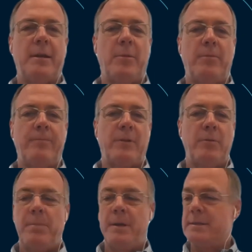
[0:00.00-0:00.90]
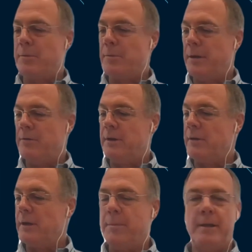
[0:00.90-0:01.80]
to attack all
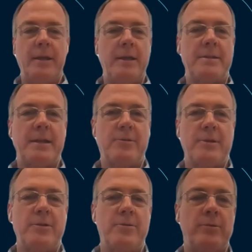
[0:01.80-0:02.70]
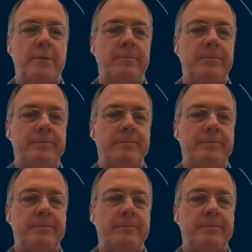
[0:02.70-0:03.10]
channels for sales.